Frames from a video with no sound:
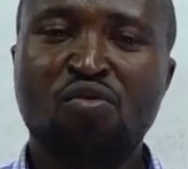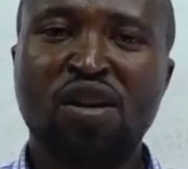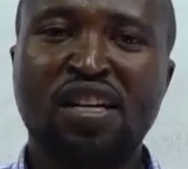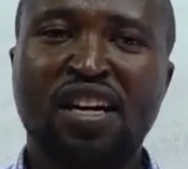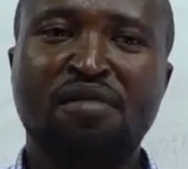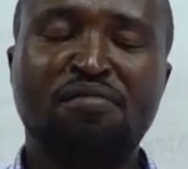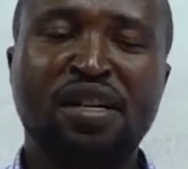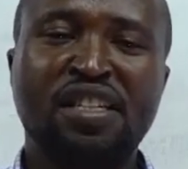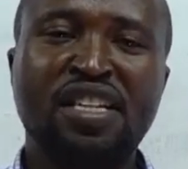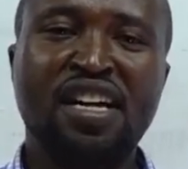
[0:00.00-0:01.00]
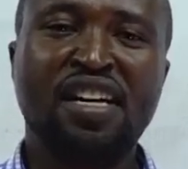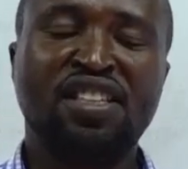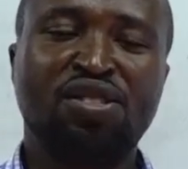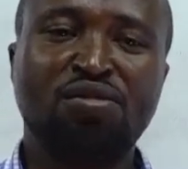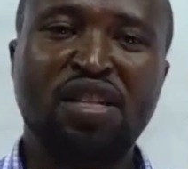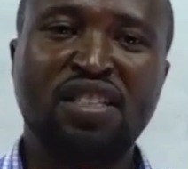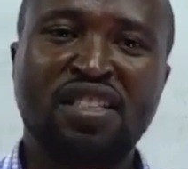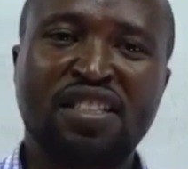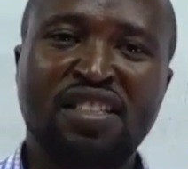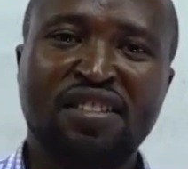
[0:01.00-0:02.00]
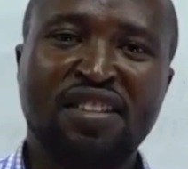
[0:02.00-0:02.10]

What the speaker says: Welcome, my dear students.